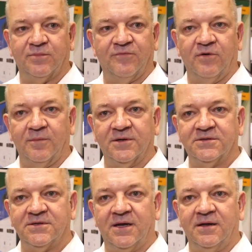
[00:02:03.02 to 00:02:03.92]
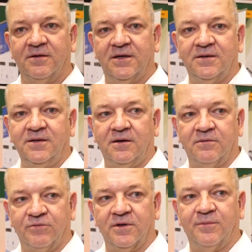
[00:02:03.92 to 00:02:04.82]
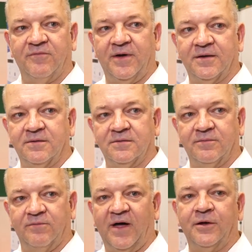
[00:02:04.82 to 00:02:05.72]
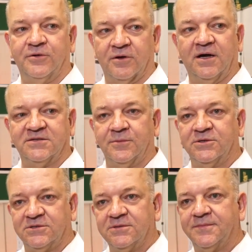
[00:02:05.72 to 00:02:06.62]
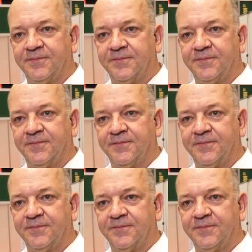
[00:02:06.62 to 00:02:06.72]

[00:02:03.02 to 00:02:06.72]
performance, and really provide value for customers.